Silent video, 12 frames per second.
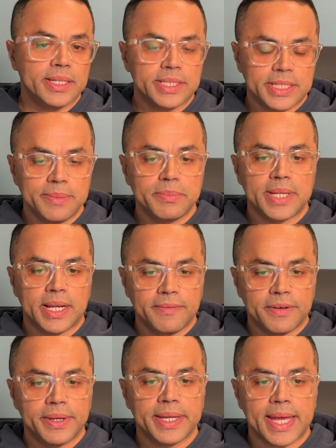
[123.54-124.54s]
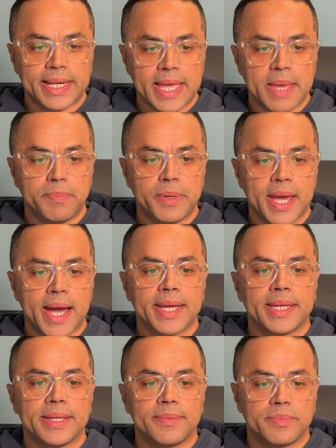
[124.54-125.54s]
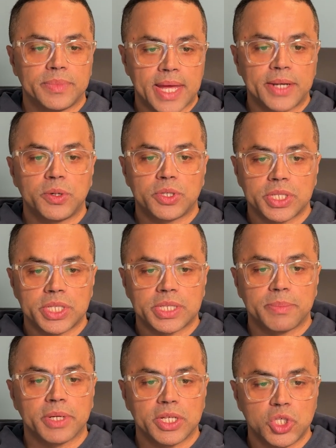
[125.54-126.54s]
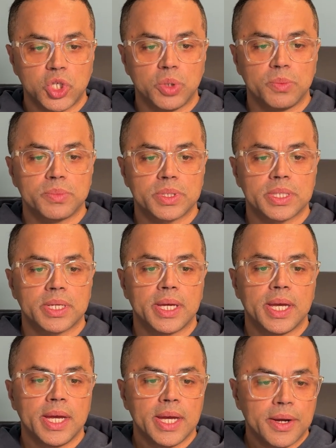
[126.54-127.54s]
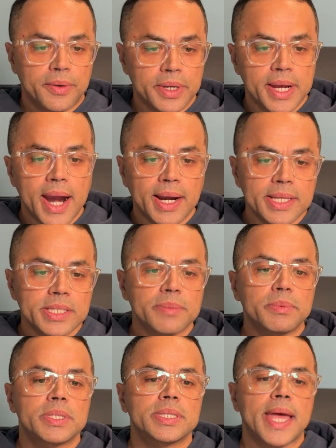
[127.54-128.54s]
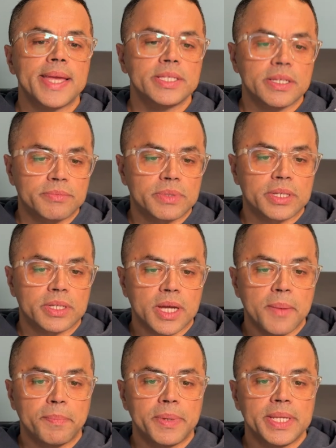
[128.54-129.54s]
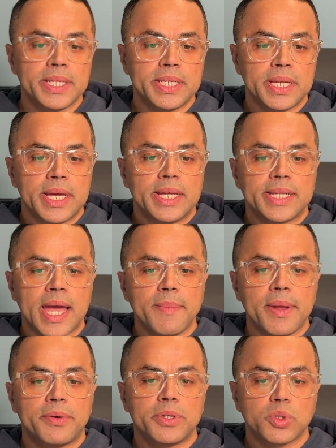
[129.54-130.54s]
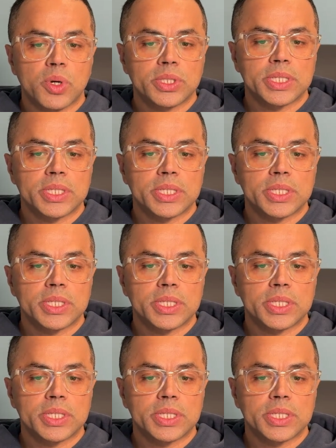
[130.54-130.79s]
team delivering an API that your system consumes. Regardless of the size of the company, time and resources